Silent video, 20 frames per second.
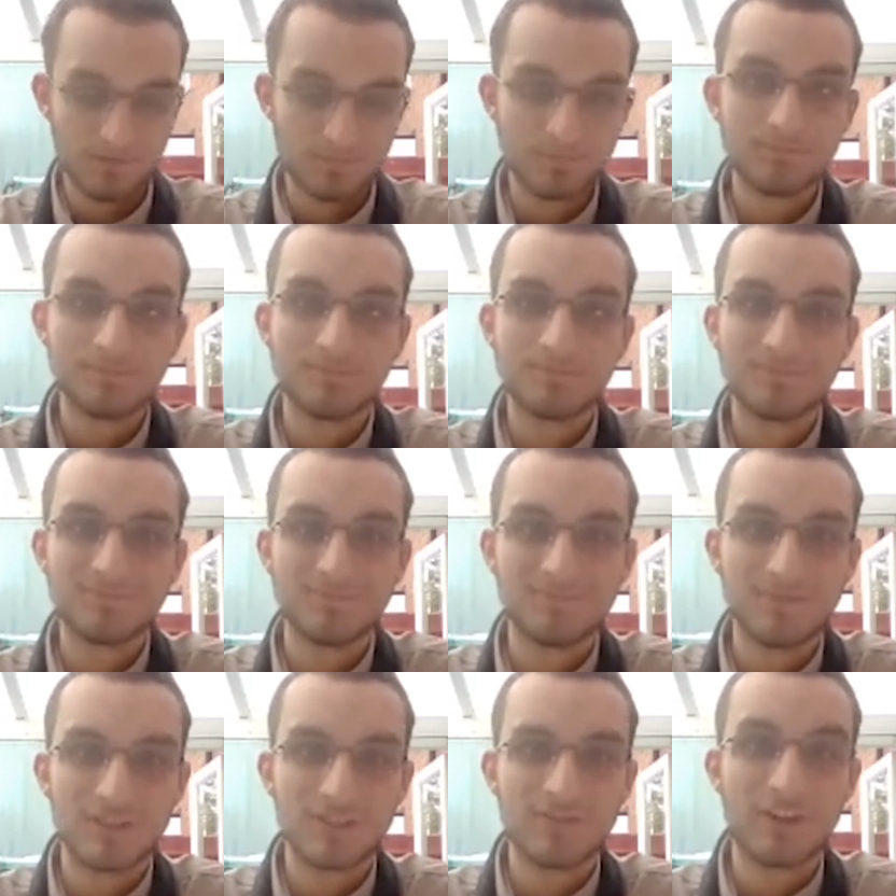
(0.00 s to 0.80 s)
Brilliant.
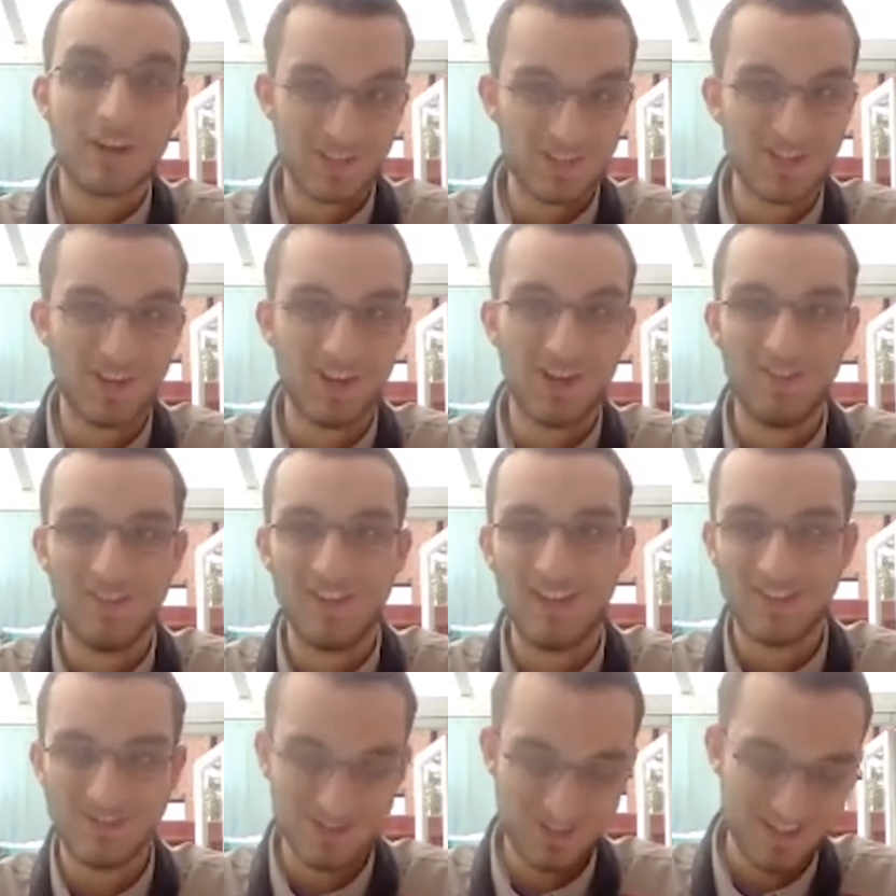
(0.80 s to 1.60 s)
It's very
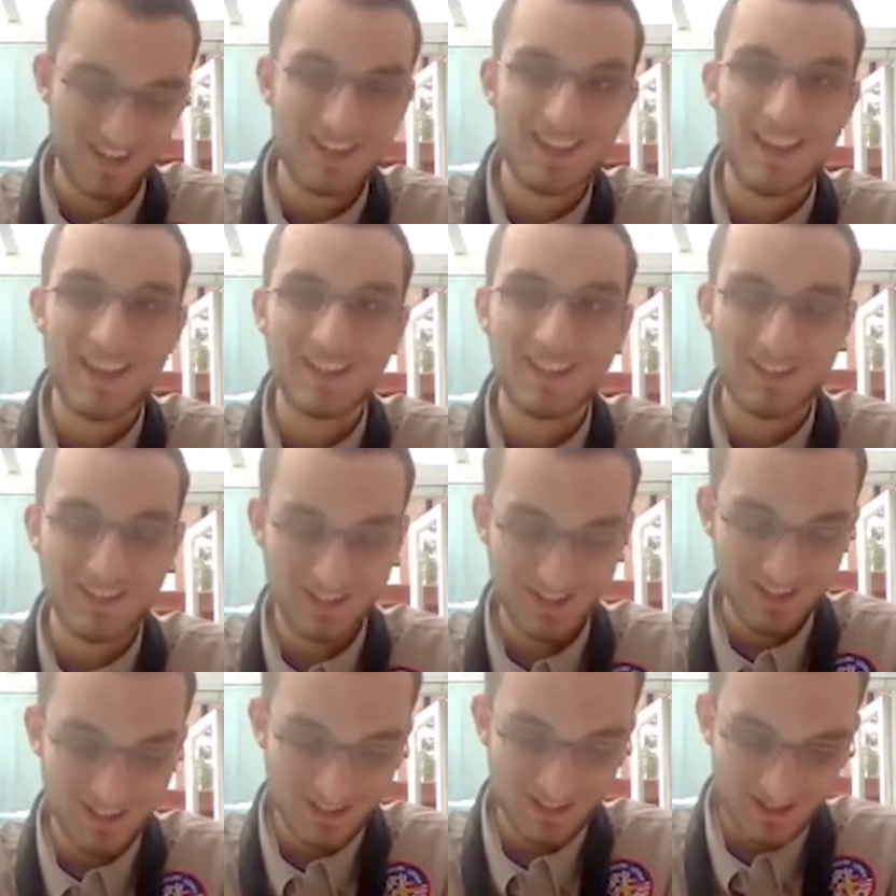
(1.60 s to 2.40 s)
insightful, actually.
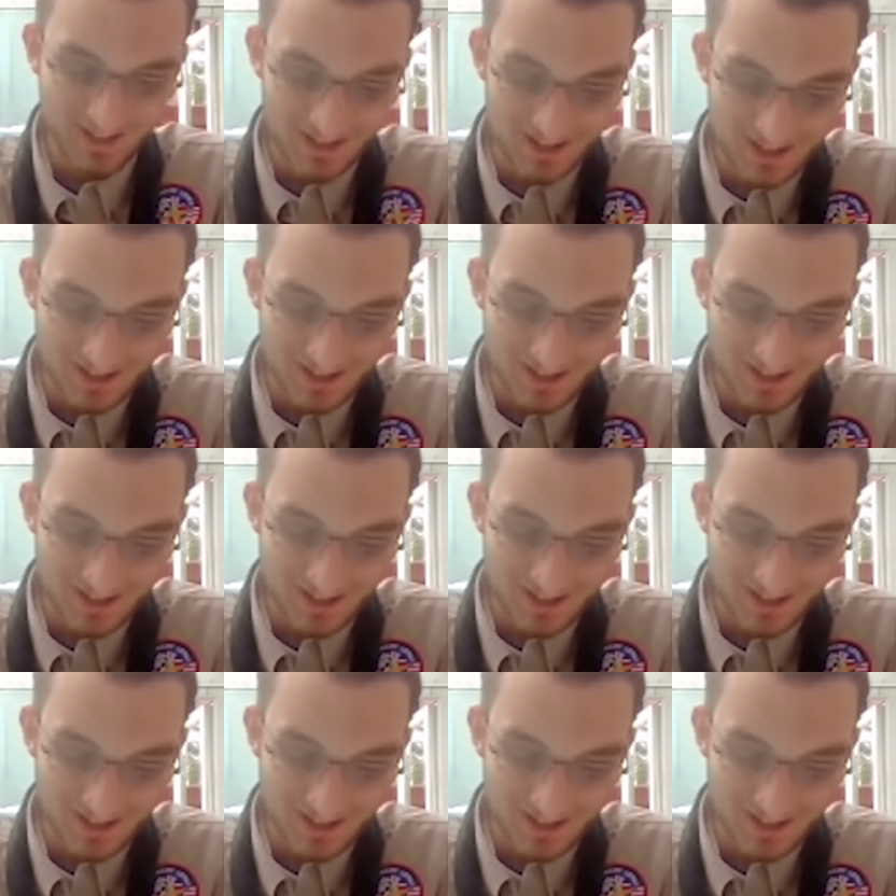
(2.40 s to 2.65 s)
Thank you.